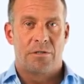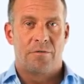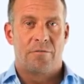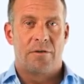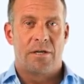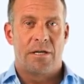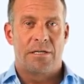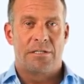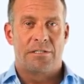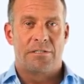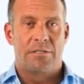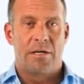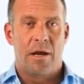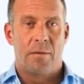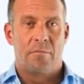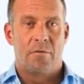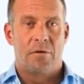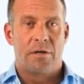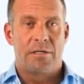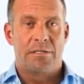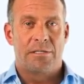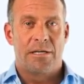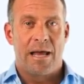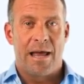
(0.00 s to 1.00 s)
of these
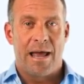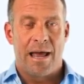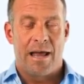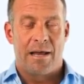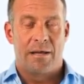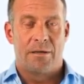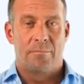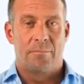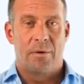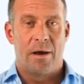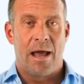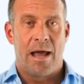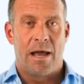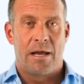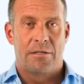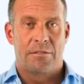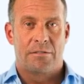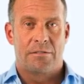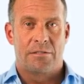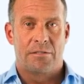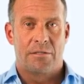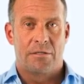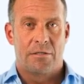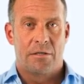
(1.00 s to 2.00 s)
summaries and
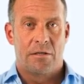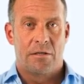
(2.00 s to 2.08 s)
plans.